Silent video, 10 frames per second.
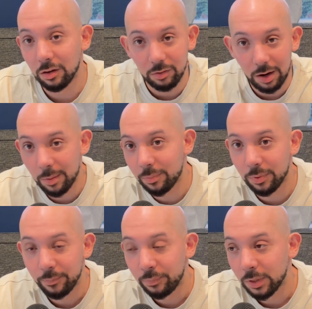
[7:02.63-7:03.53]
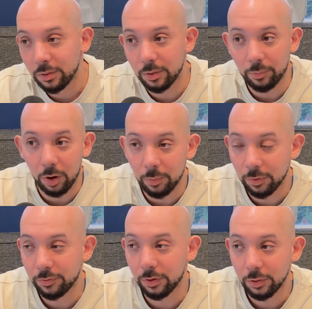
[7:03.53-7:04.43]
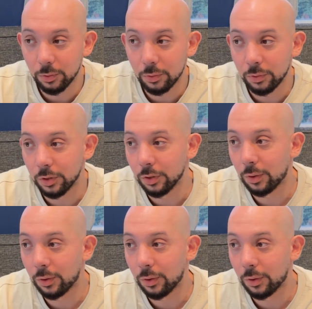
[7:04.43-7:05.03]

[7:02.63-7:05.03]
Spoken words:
grab the bottom of funnel,